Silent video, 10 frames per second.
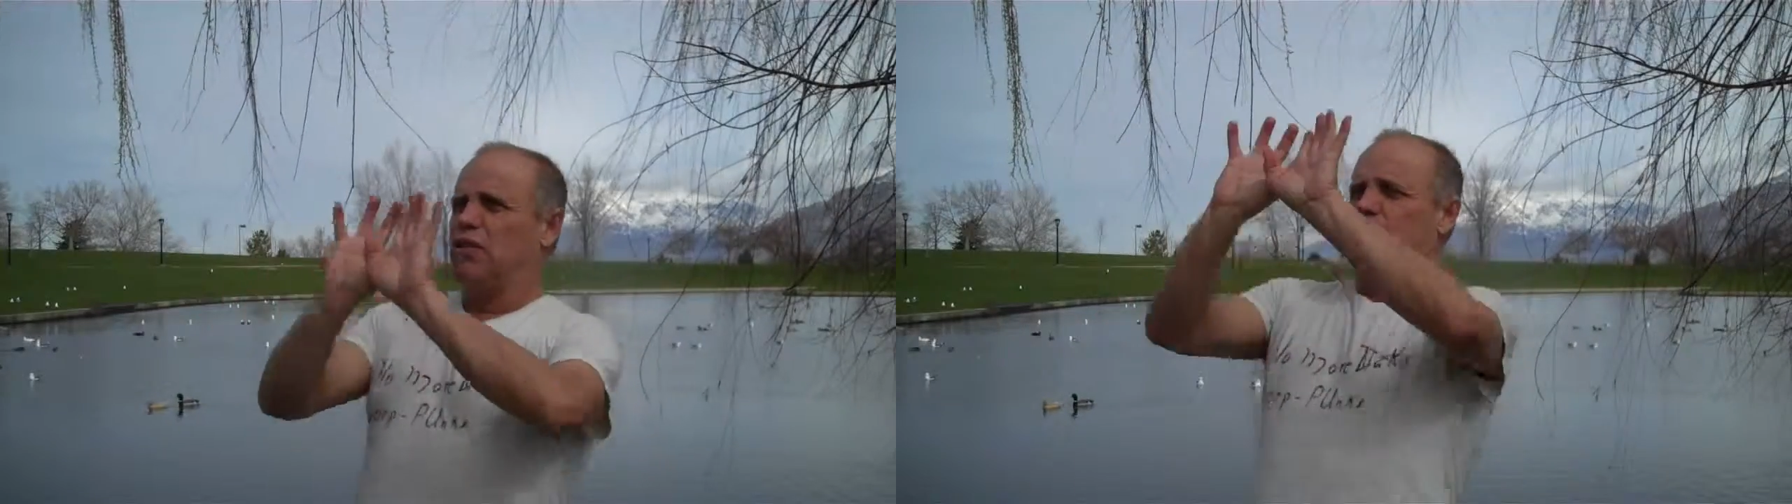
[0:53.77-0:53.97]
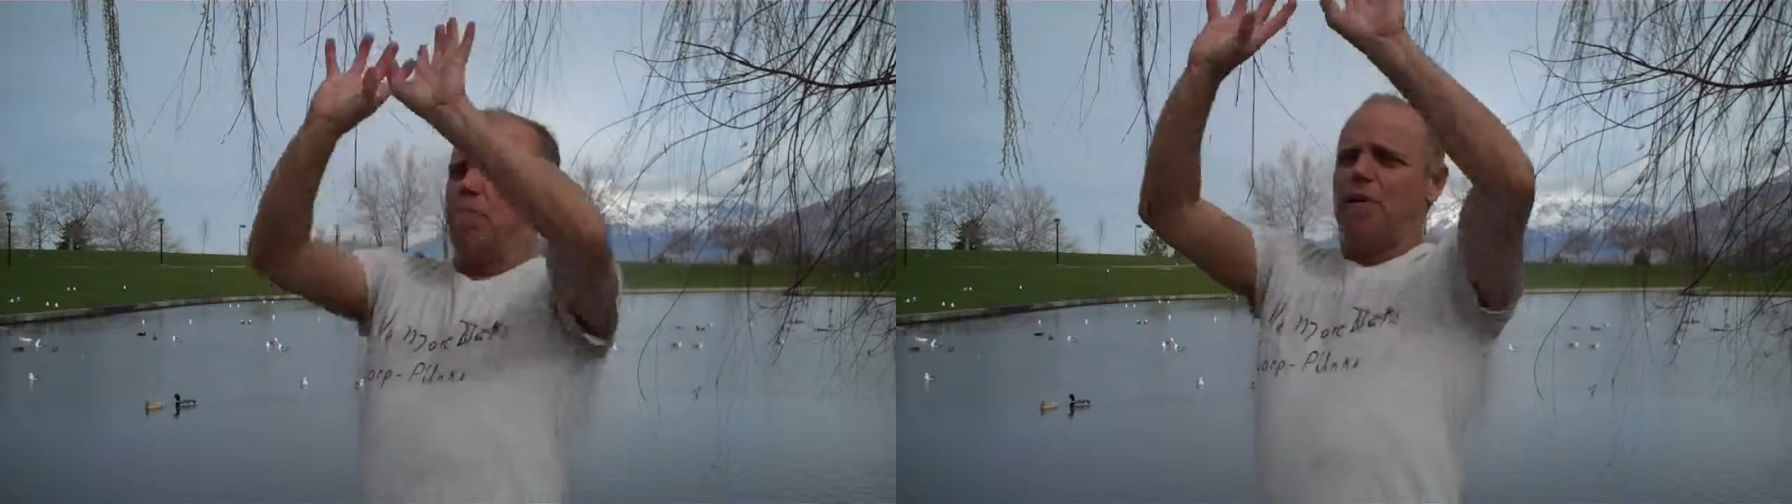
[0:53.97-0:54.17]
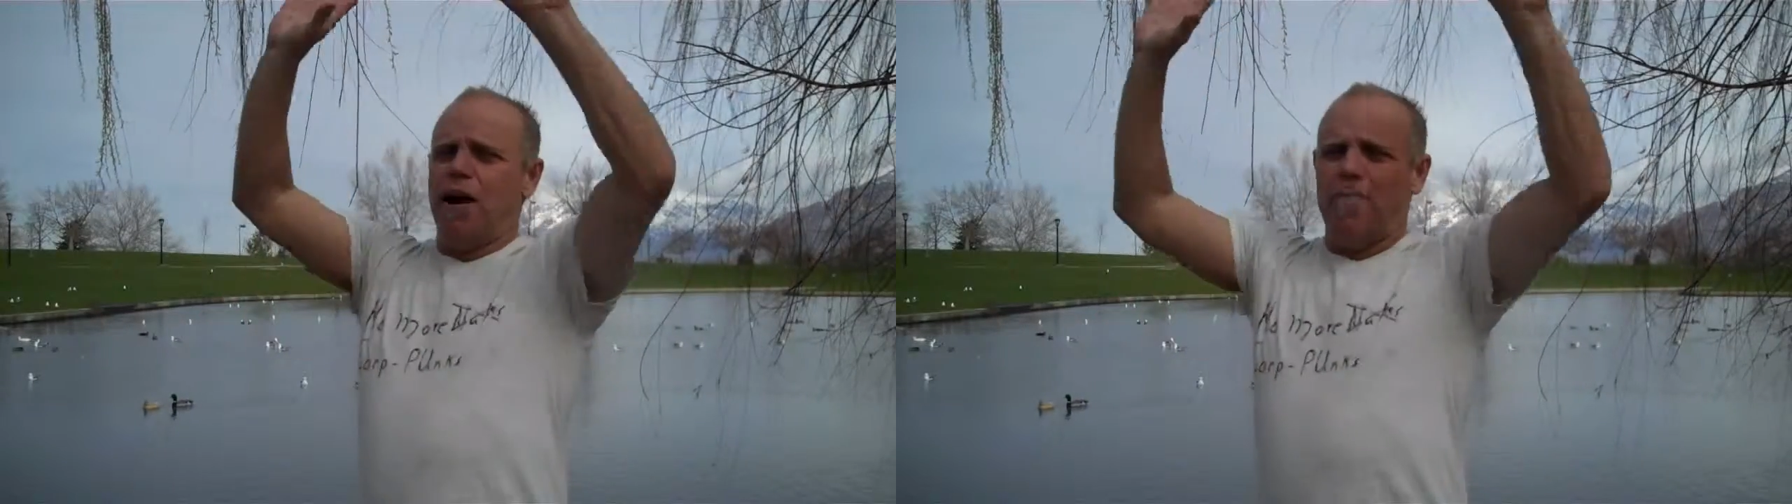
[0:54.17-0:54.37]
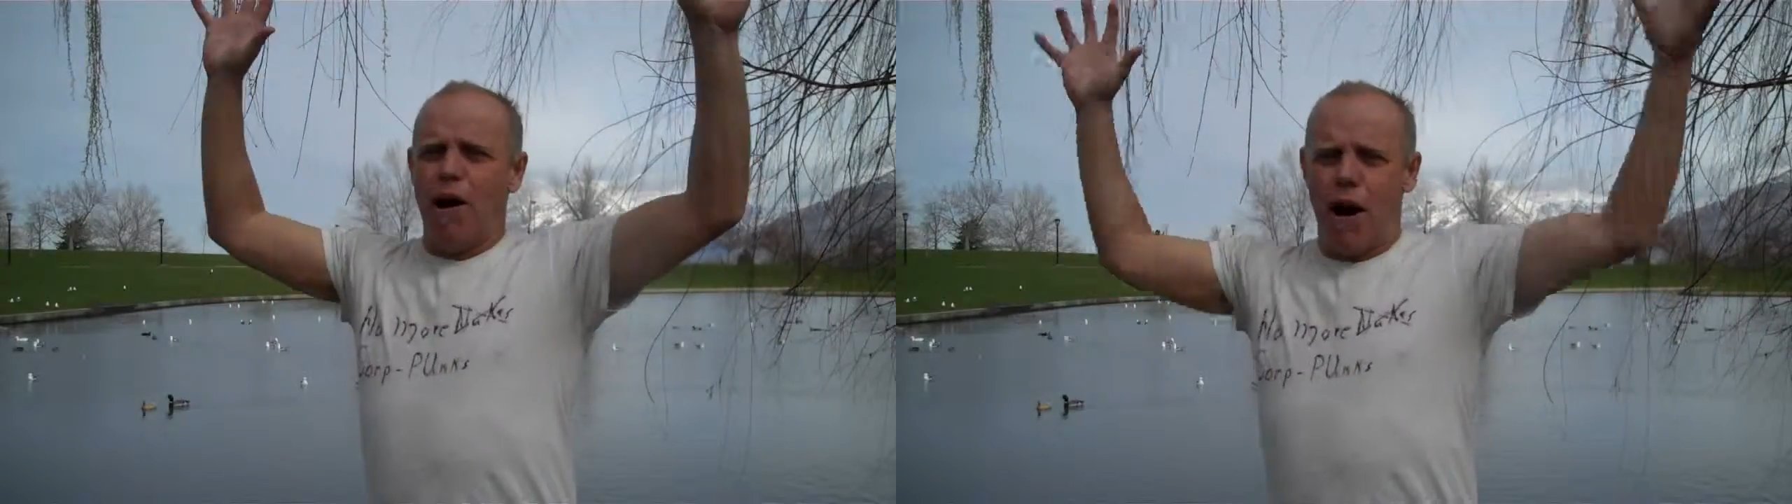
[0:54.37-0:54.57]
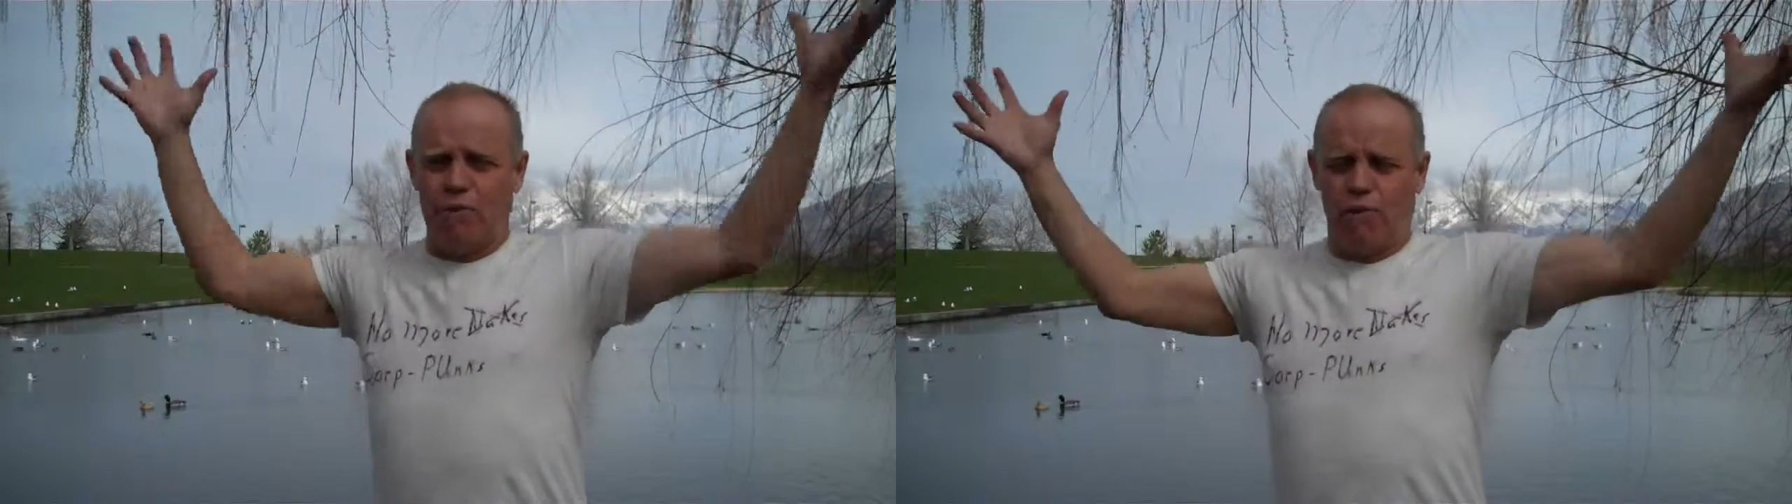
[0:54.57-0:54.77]
those open air
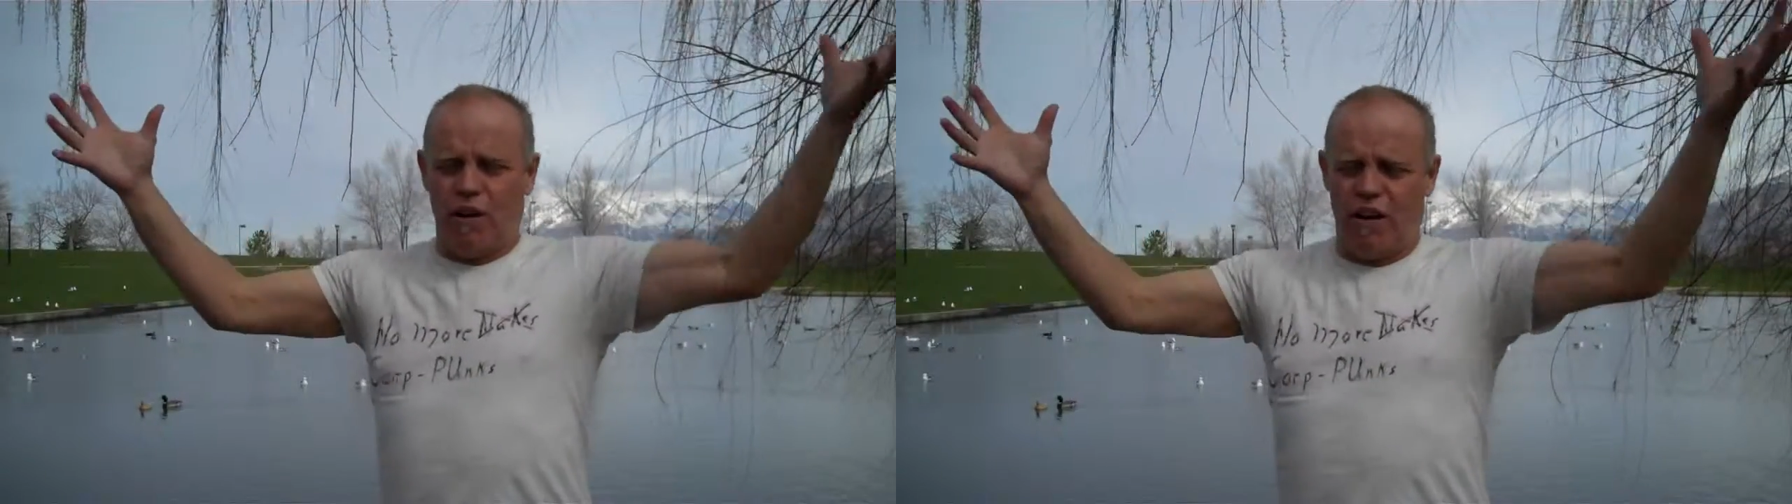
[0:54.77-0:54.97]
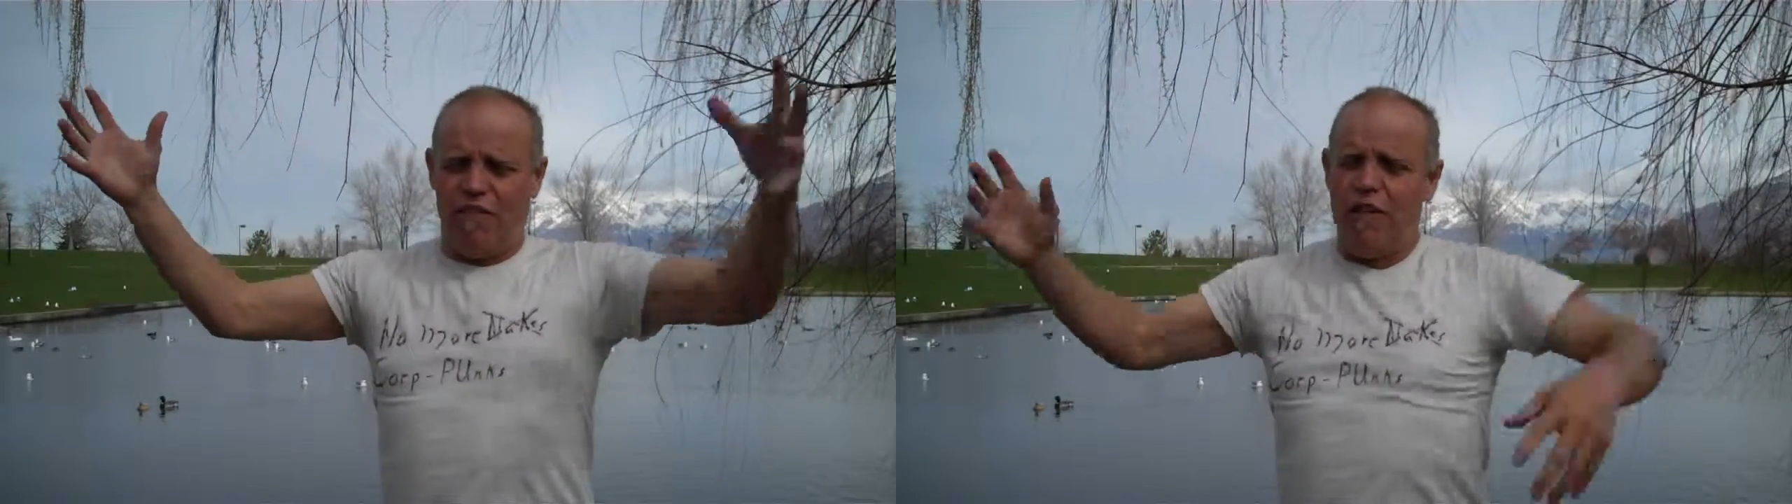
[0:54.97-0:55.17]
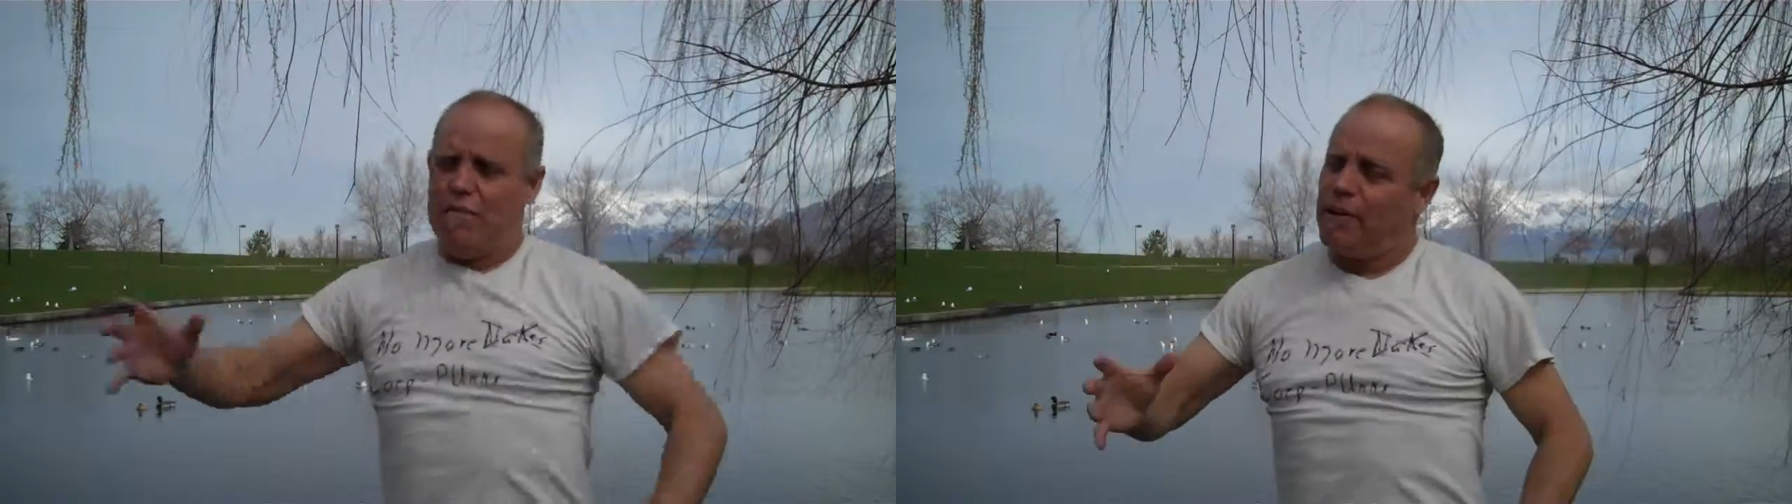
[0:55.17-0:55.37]
bombs went over.